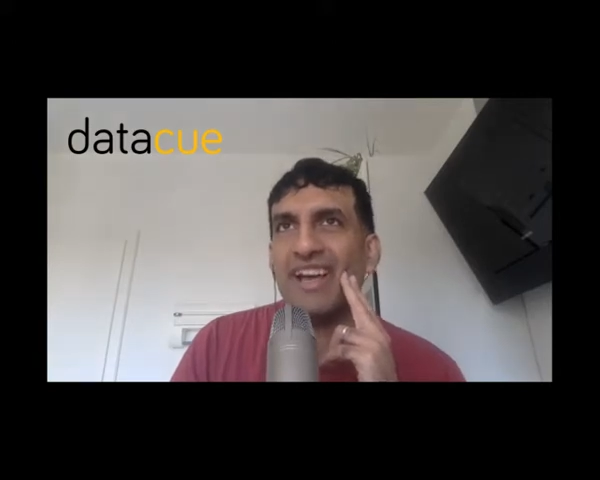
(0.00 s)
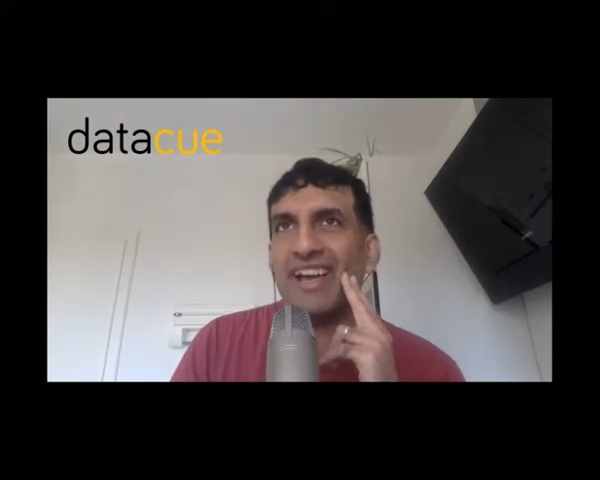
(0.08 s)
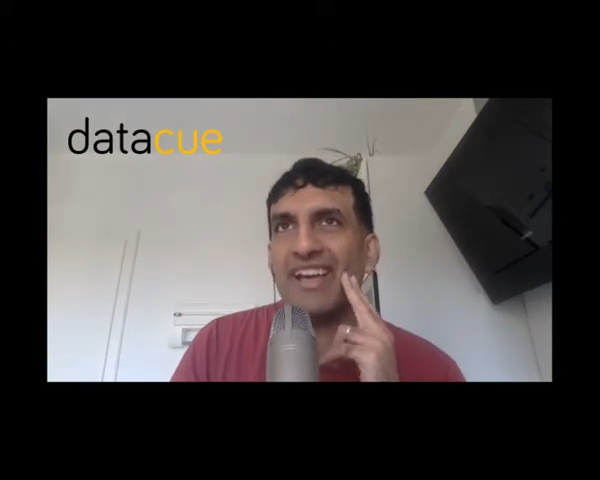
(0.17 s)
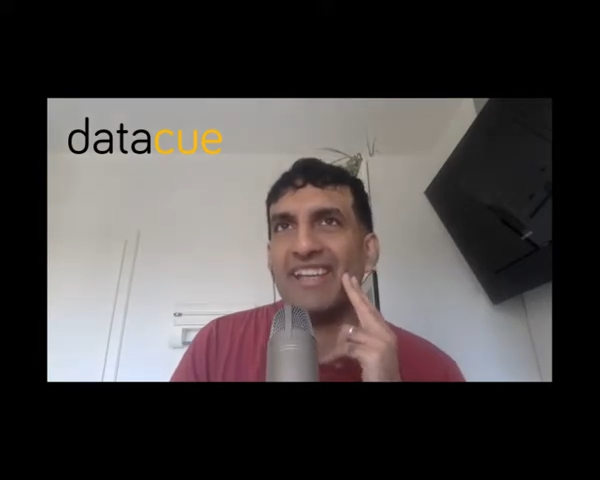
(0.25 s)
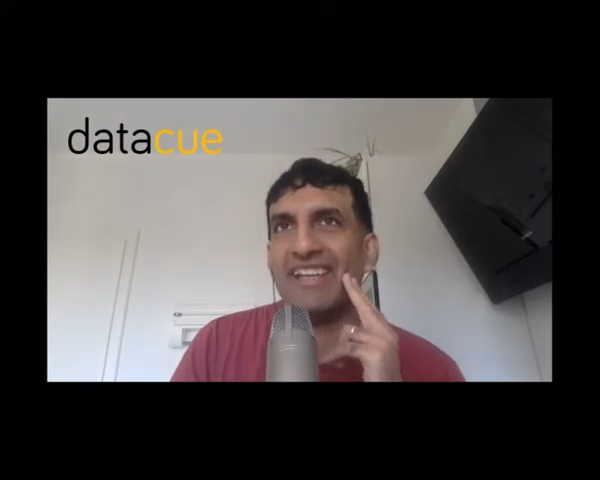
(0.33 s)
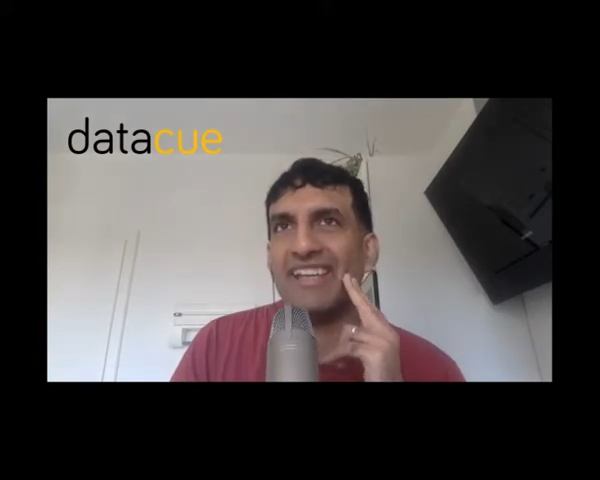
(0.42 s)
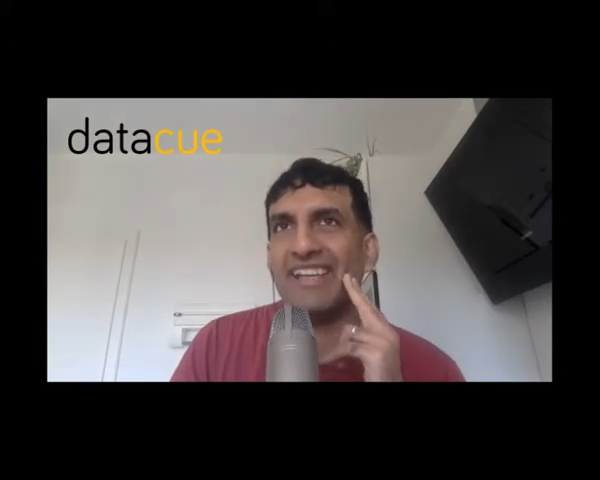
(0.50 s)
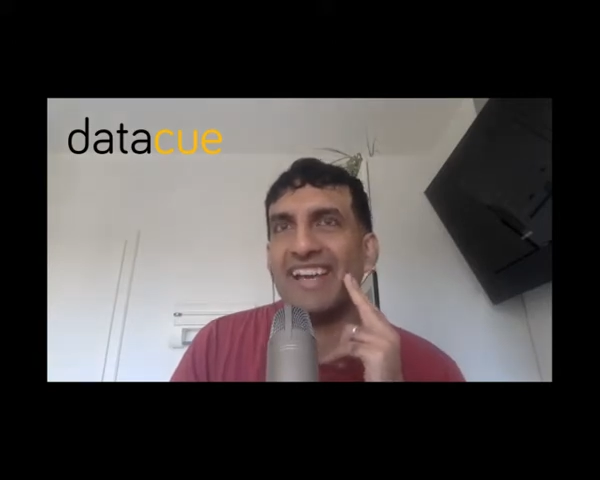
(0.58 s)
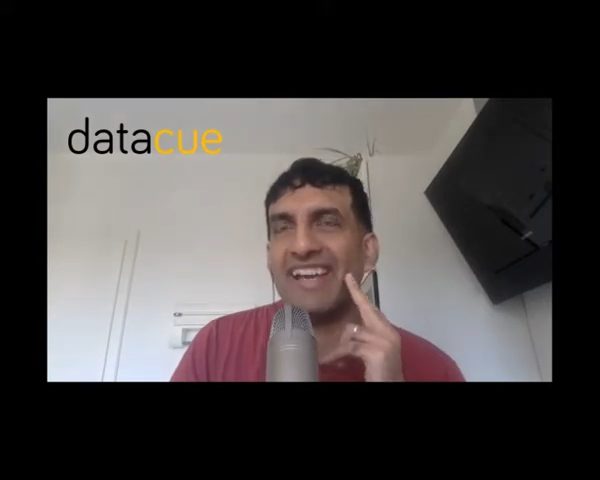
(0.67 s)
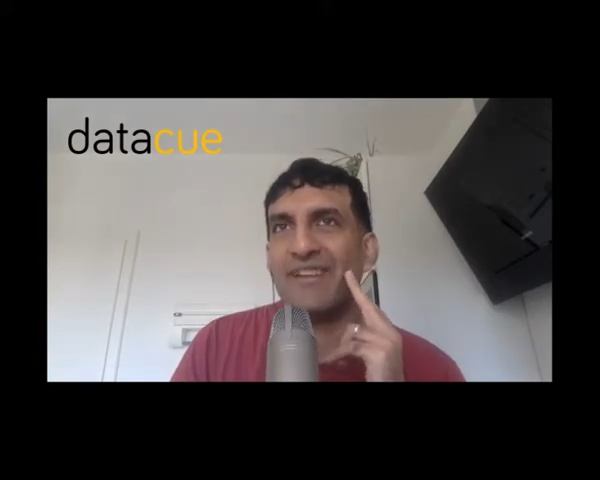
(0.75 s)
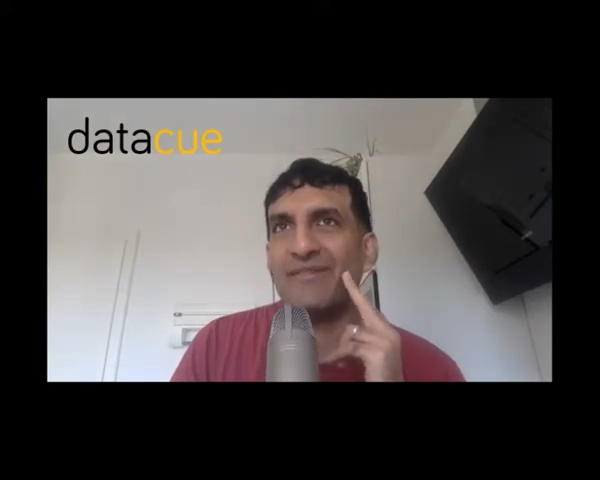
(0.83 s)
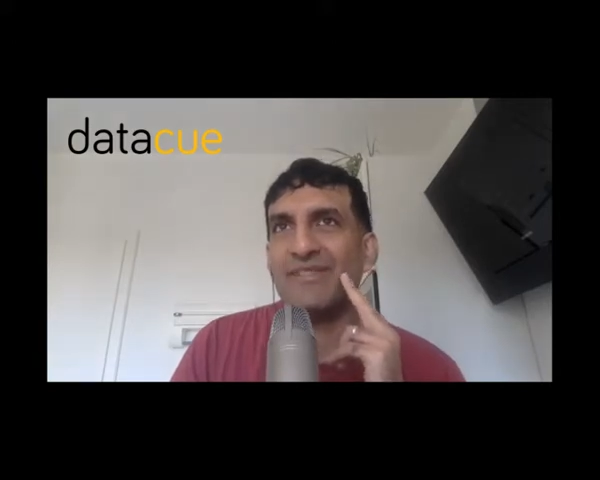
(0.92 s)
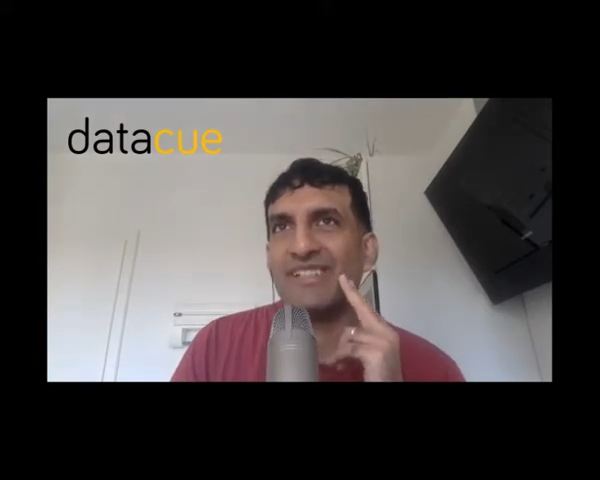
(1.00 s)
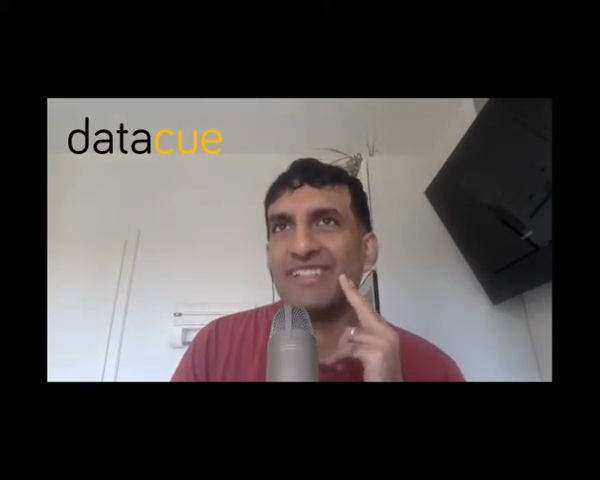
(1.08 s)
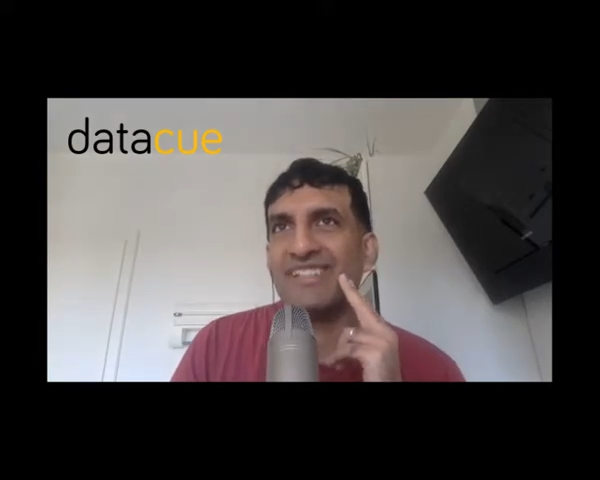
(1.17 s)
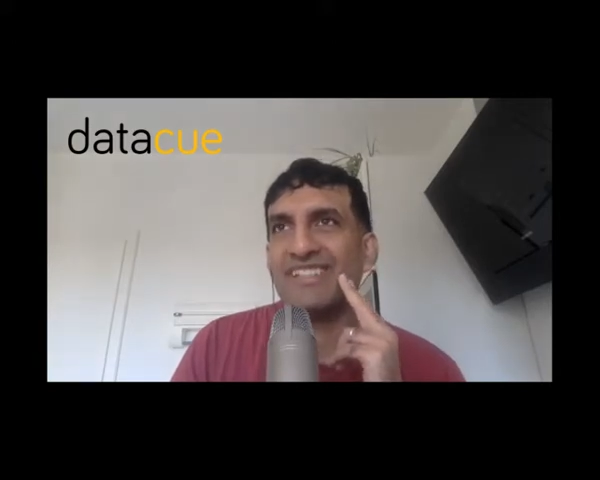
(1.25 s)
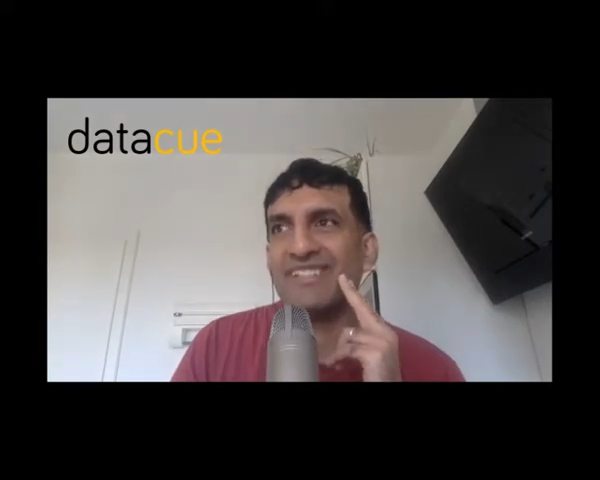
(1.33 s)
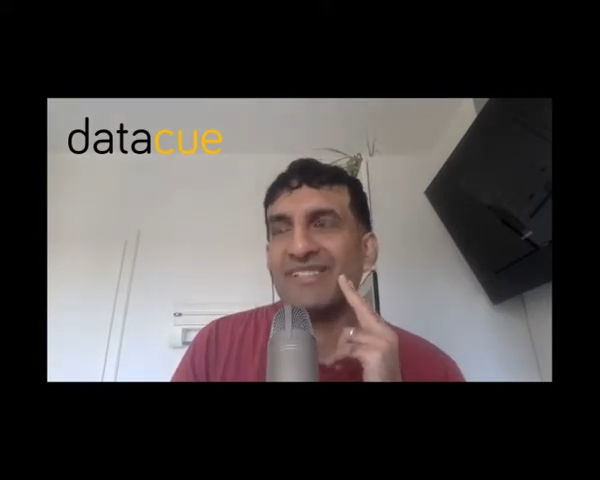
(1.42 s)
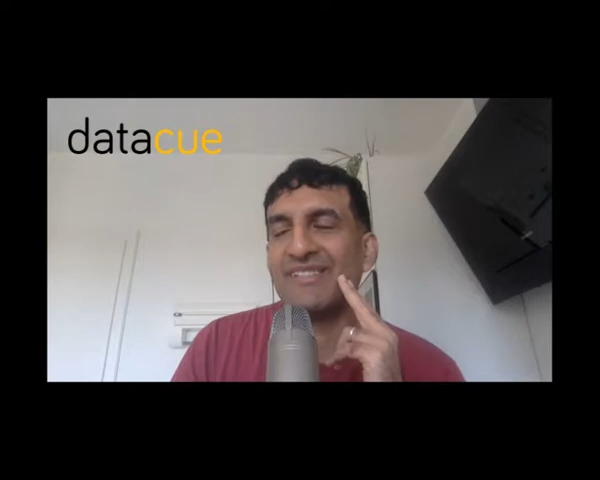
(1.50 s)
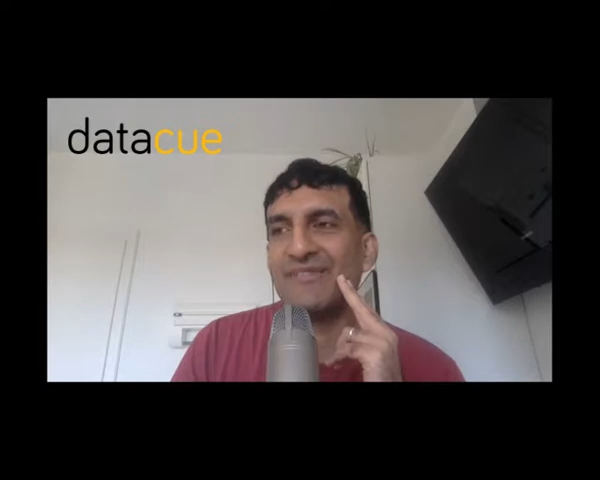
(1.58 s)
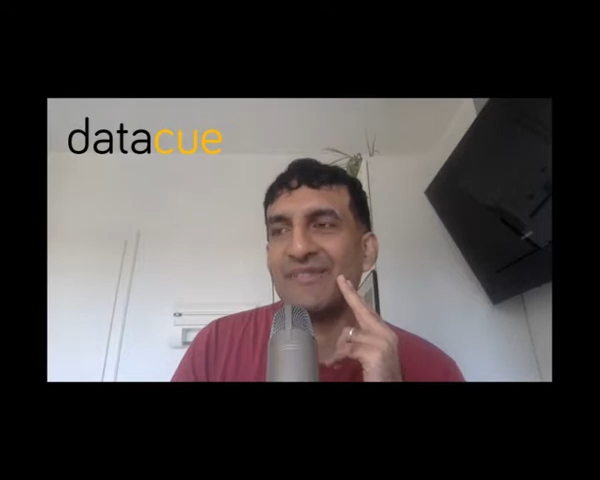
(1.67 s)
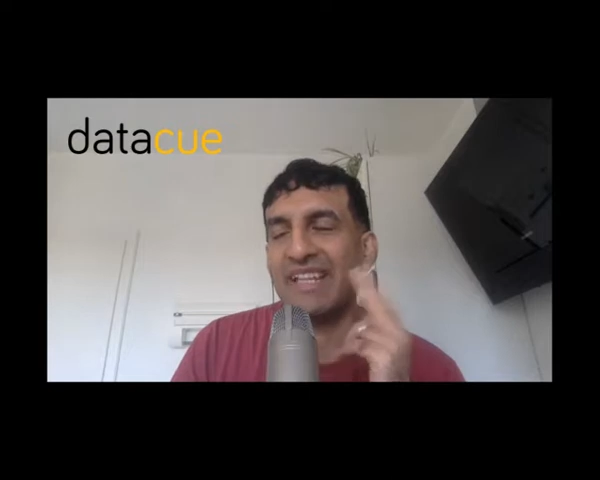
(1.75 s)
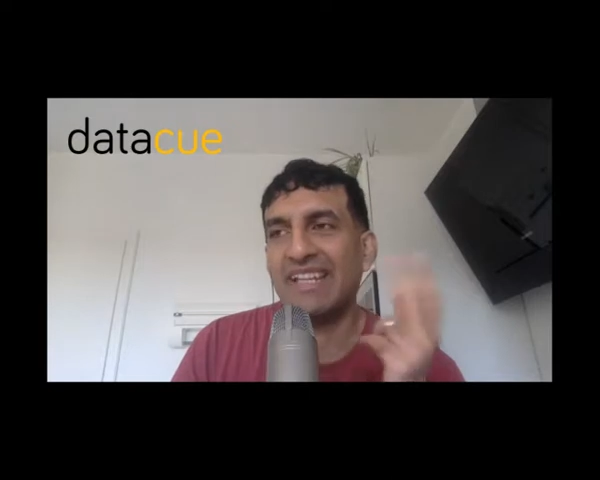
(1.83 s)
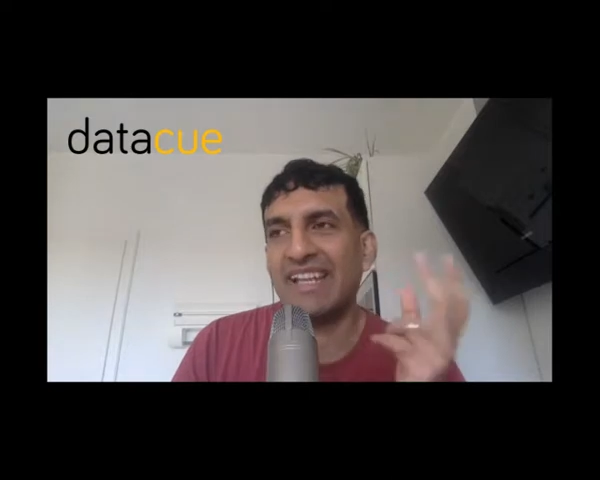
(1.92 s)
I have this
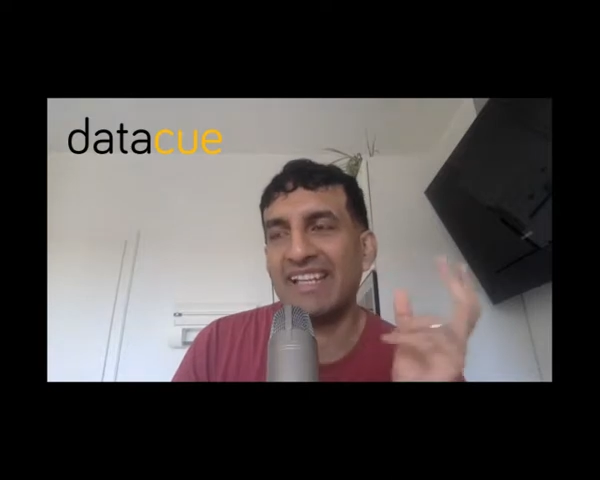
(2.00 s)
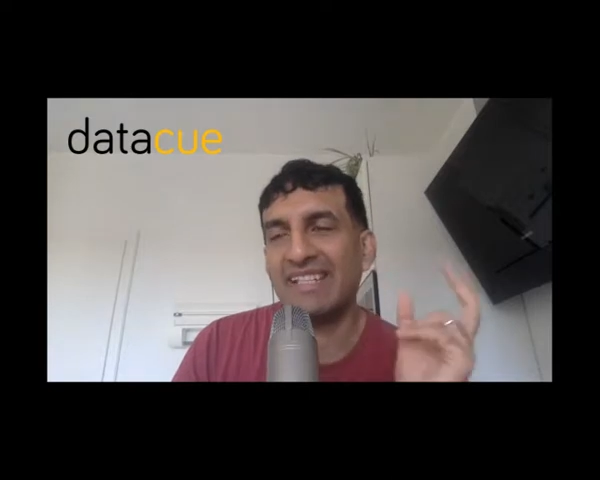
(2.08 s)
feeling,